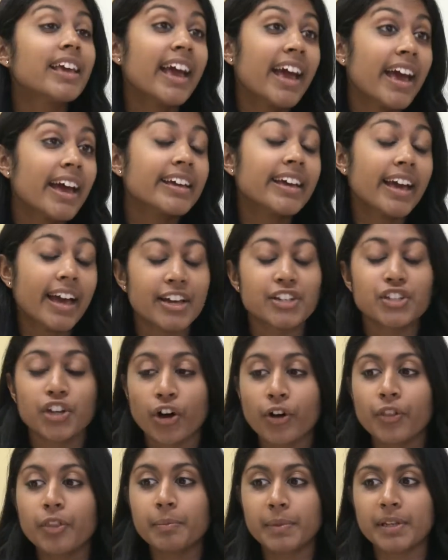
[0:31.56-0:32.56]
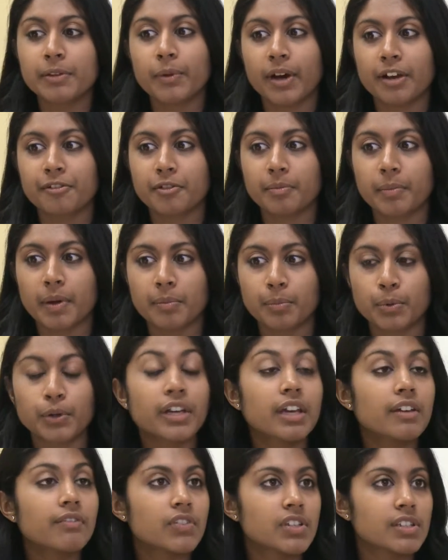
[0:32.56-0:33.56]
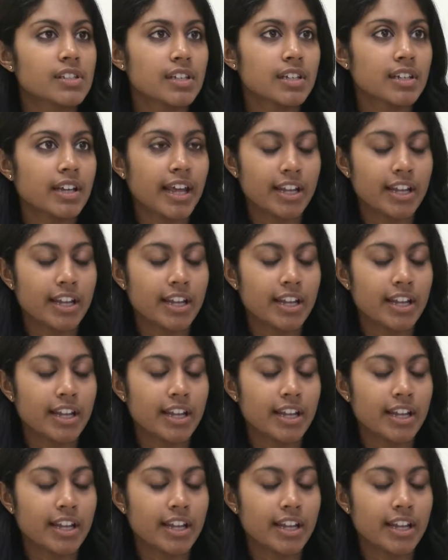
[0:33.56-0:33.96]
Yeah. I told the midwife at my booking visit,